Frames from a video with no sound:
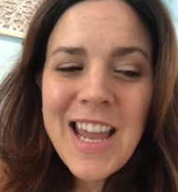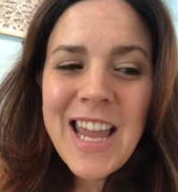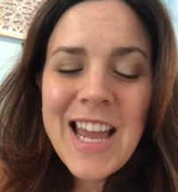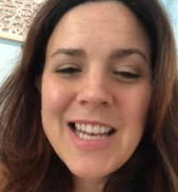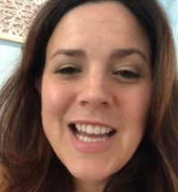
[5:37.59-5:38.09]

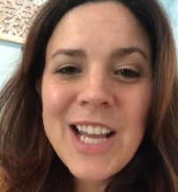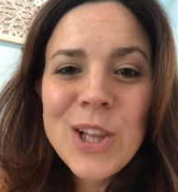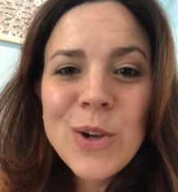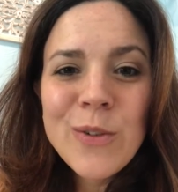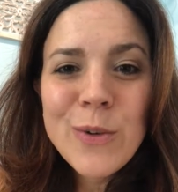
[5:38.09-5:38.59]
And I
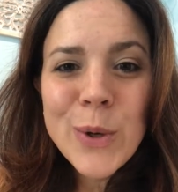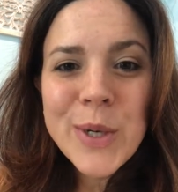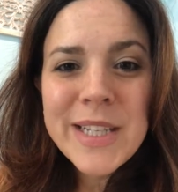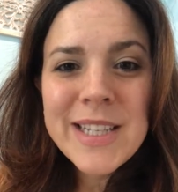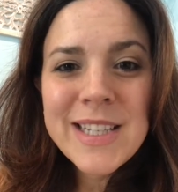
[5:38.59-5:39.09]
look
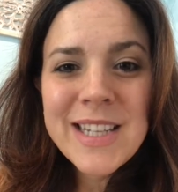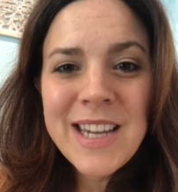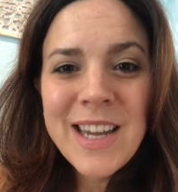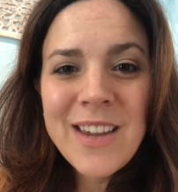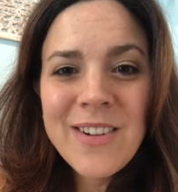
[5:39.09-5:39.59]
forward to
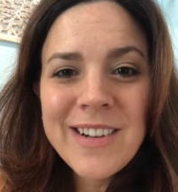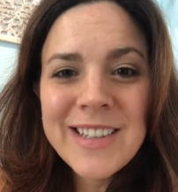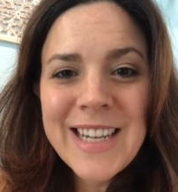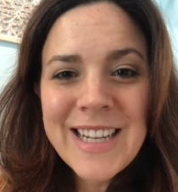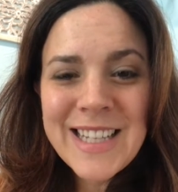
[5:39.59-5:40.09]
seeing you
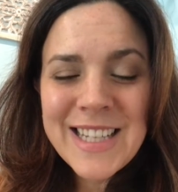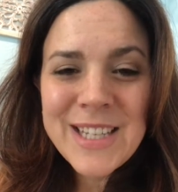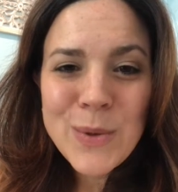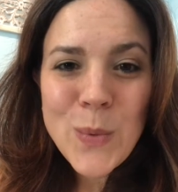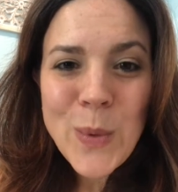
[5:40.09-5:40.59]
all
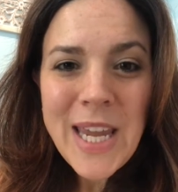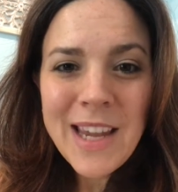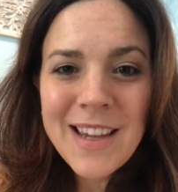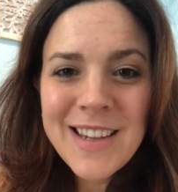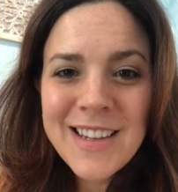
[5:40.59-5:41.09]
next
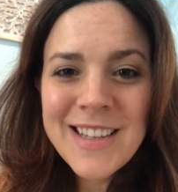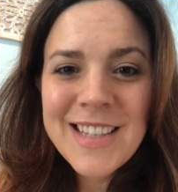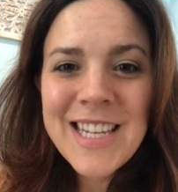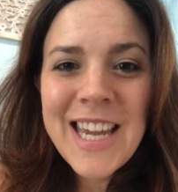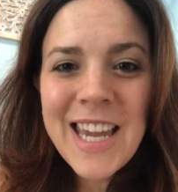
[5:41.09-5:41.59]
week.
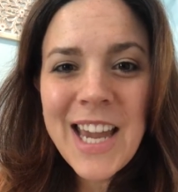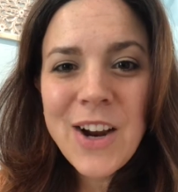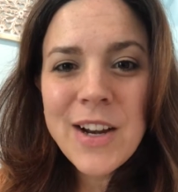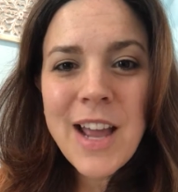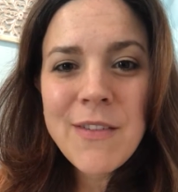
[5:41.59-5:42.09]
Take
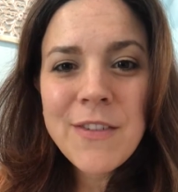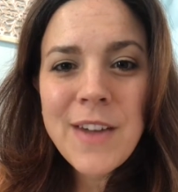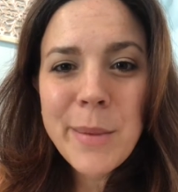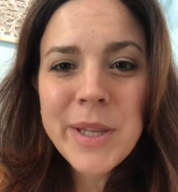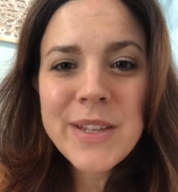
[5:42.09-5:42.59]
care and have a
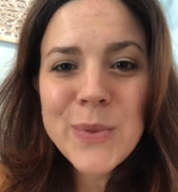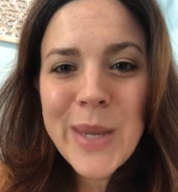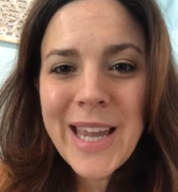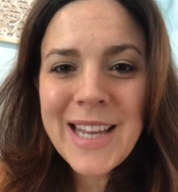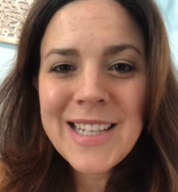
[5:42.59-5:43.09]
fabulous
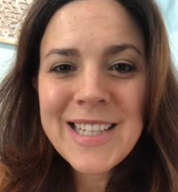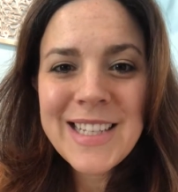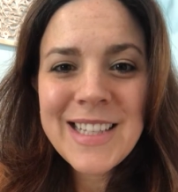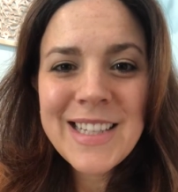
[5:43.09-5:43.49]
weekend.